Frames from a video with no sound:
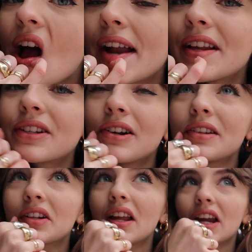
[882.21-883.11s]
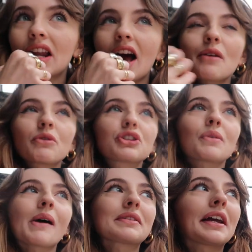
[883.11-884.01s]
And it's not until like an hour or 2
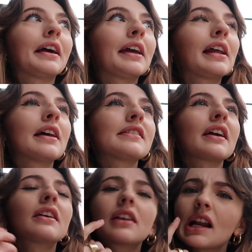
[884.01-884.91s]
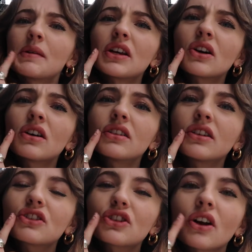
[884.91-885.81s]
hours later, Eli's like, Chloe, you got
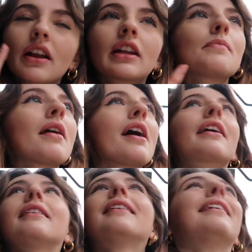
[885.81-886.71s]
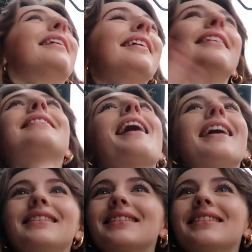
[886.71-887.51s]
hot chocolate? And I'm like, thanks.